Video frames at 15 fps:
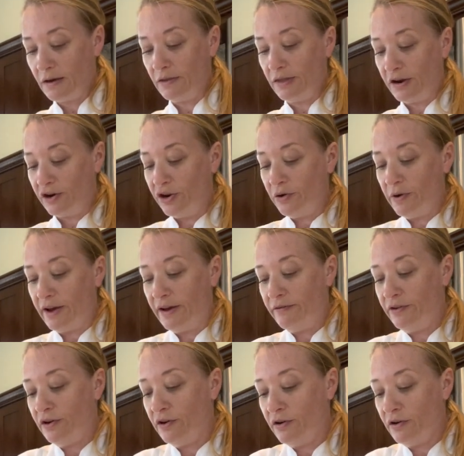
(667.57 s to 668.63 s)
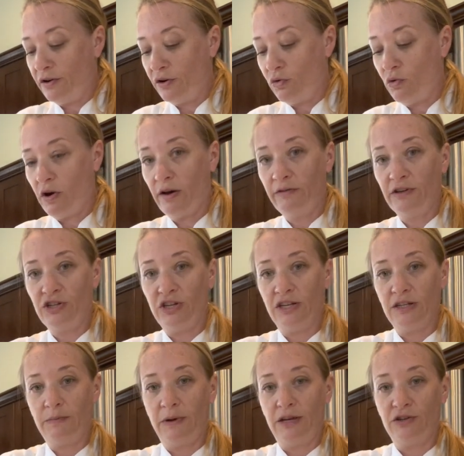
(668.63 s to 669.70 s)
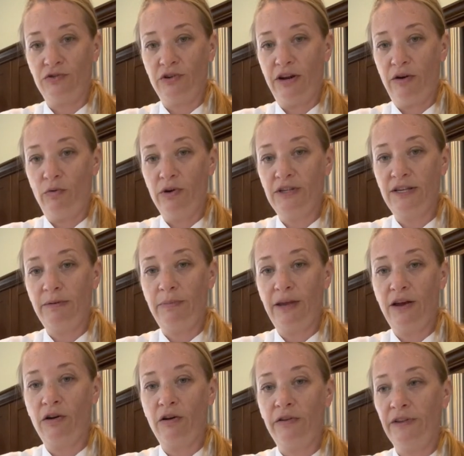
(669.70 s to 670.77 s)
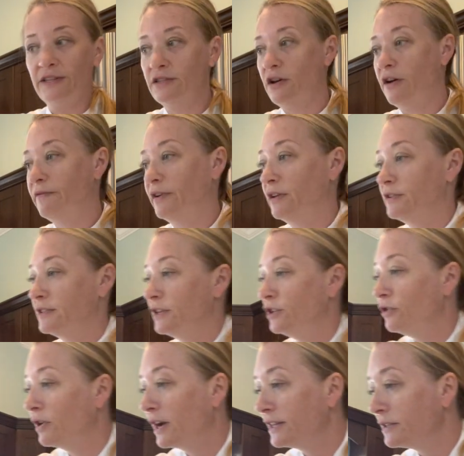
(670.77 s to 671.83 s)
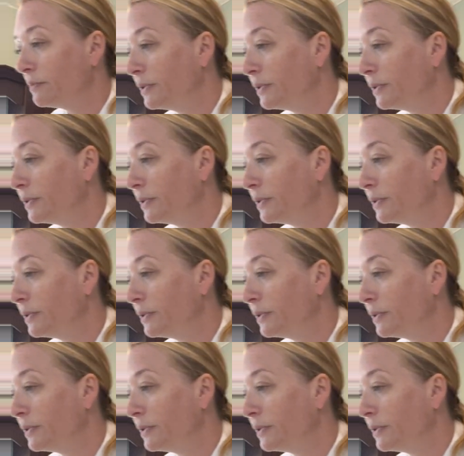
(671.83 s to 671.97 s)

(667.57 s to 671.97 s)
And there you have your guava cheese pastry. Now once I bake all these off, I'll send you guys